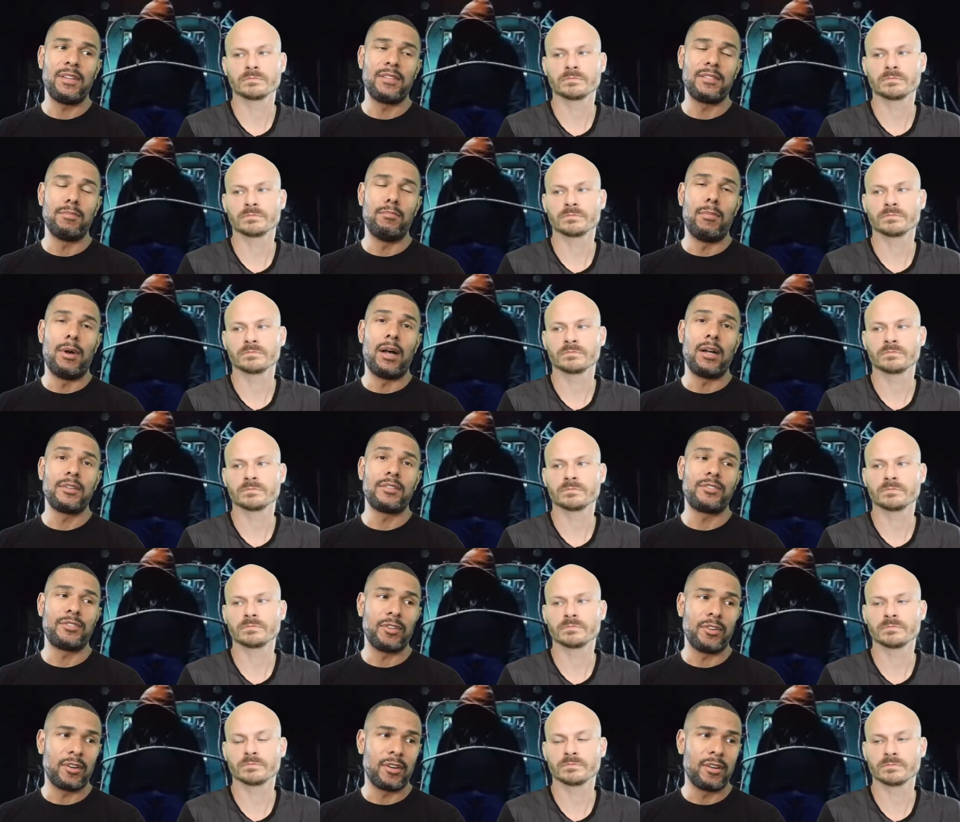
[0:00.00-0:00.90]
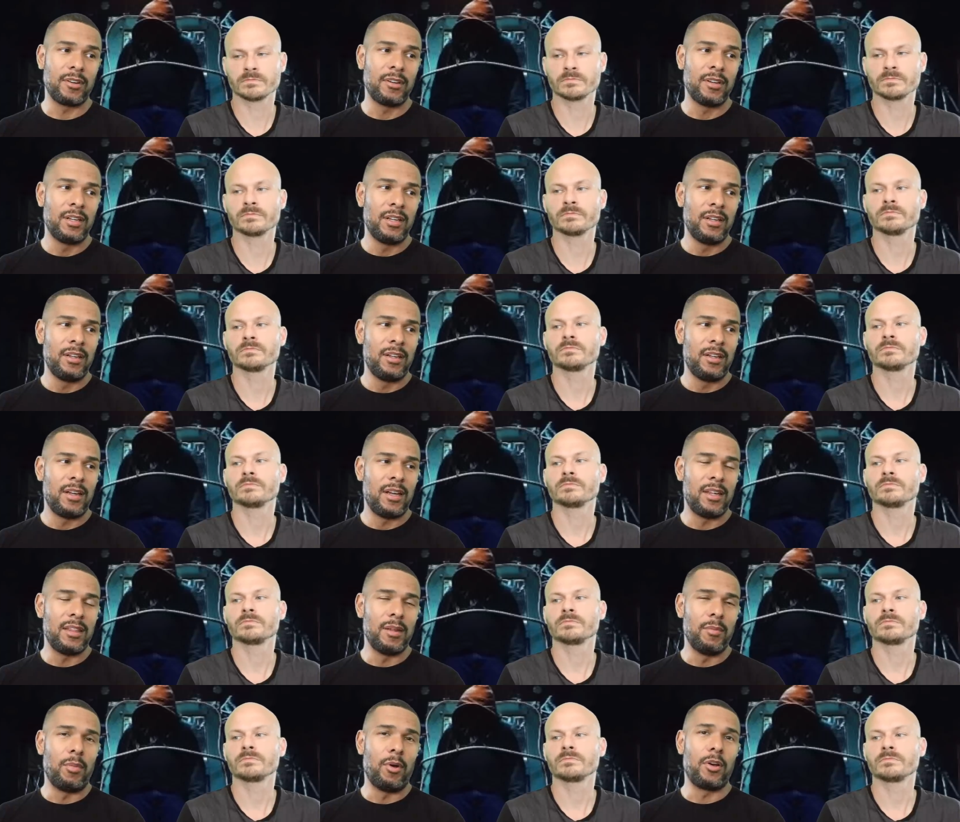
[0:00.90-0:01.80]
Speaker 1: this monster
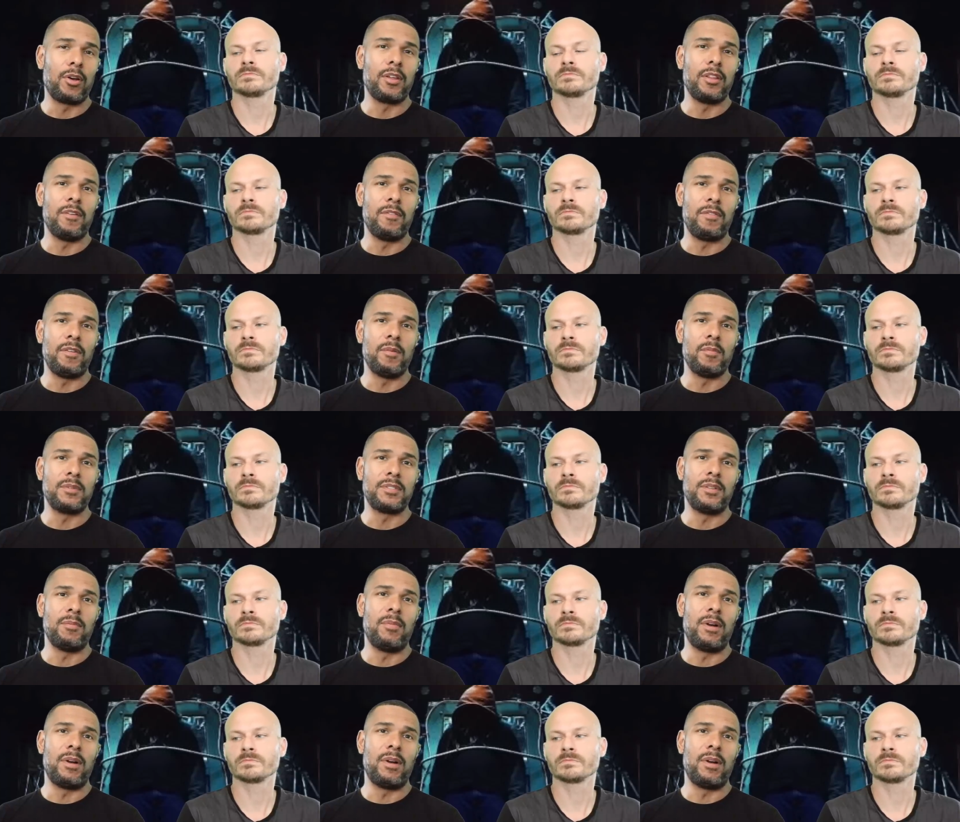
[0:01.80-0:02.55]
and the bulk of the film is the